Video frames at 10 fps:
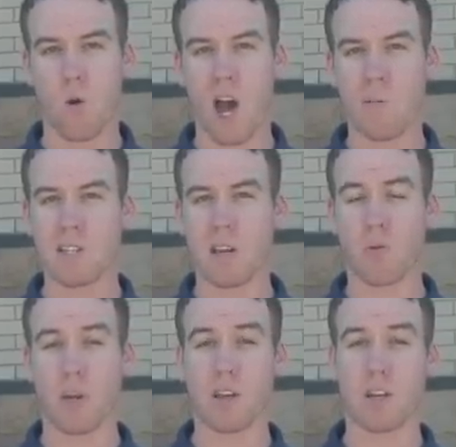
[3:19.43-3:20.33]
Wyoming's done a
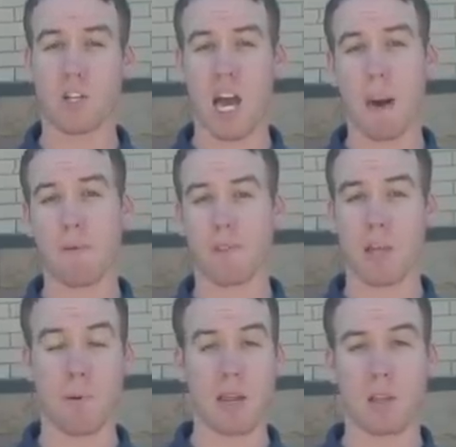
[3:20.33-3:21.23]
really good job of
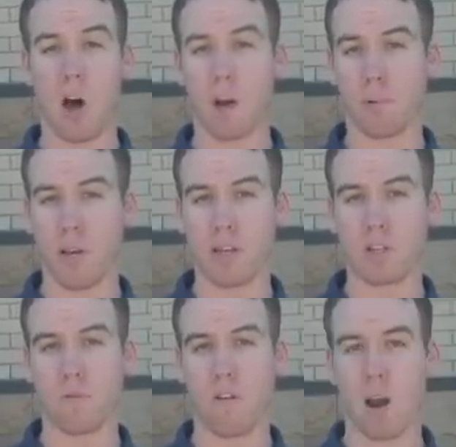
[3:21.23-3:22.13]
limiting long plays
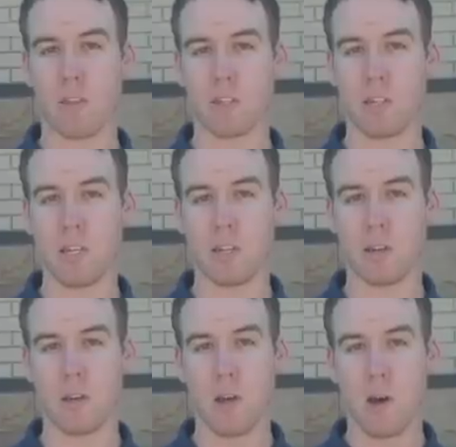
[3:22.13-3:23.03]
so far this
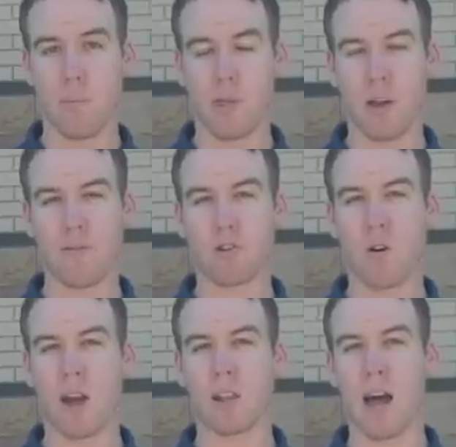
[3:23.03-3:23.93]
season, but they'll have to
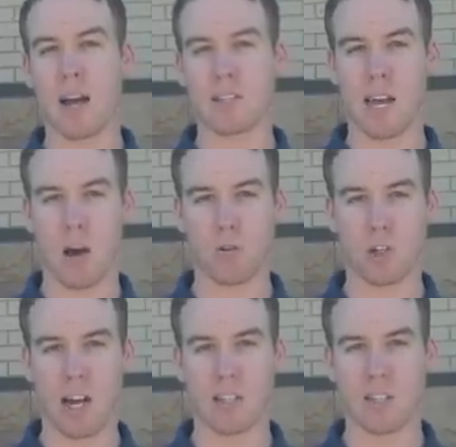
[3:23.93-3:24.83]
try to lock down
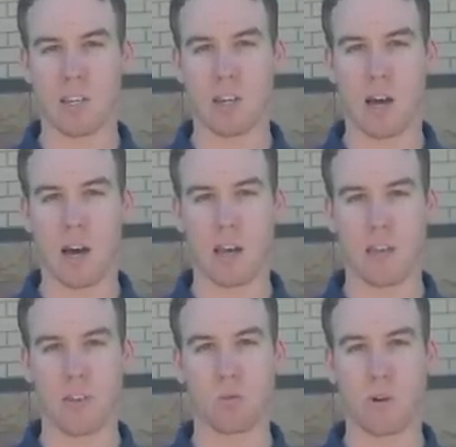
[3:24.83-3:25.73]
Johnson
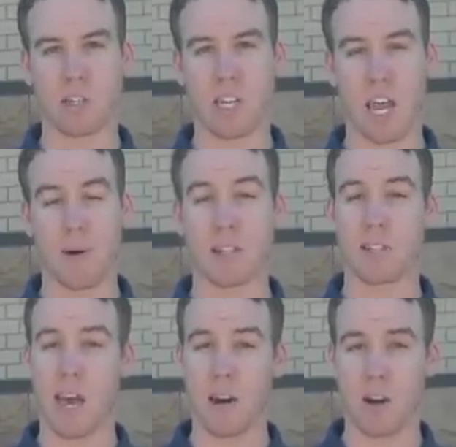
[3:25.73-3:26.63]
in this week's game on
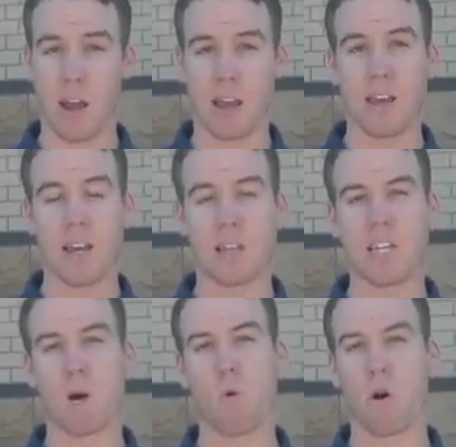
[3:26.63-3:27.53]
Saturday
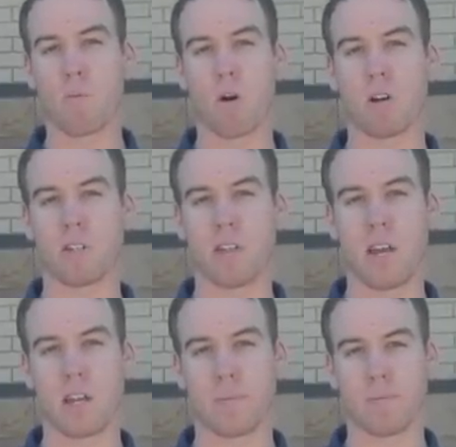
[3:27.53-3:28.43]
inside War Memorial
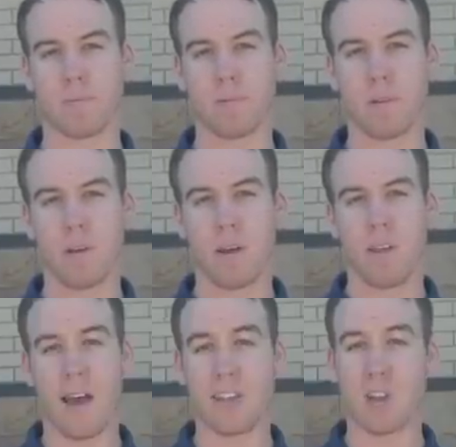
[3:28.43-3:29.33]
Stadium.
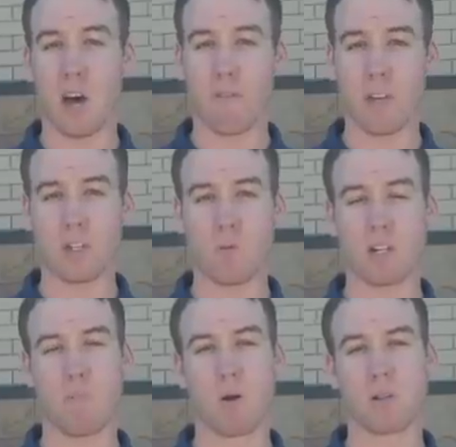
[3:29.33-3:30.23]
That's all for this
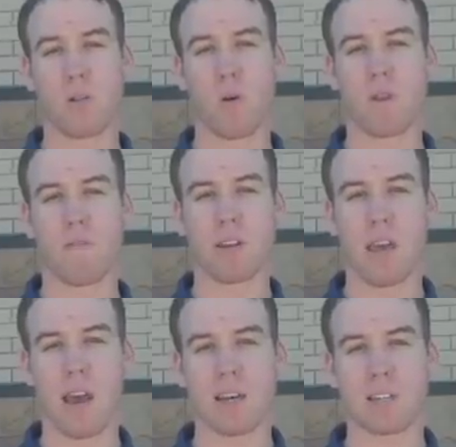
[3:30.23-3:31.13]
week's Pokes Authority
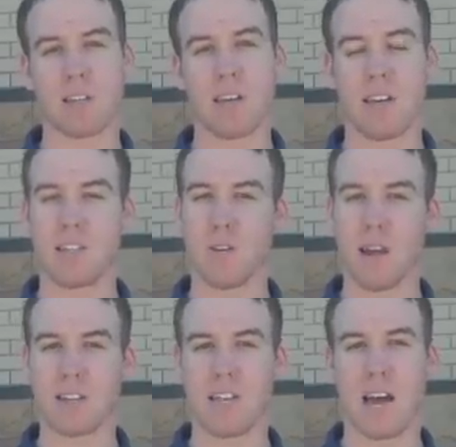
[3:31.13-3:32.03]
Vidcast. Until
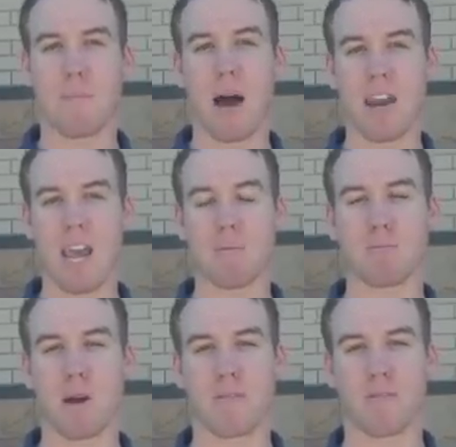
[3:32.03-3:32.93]
next time, my name
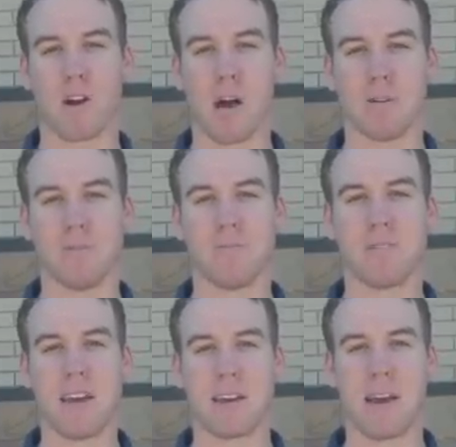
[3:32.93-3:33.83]
is Mike Vorel.
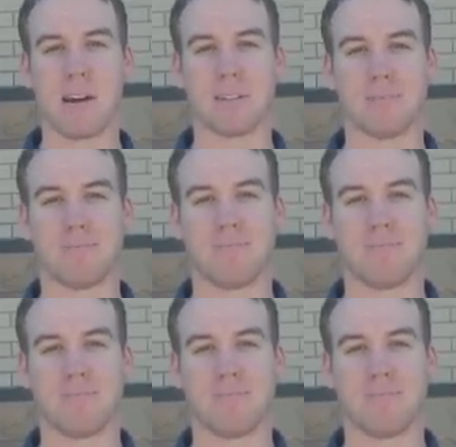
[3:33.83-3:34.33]
Take care.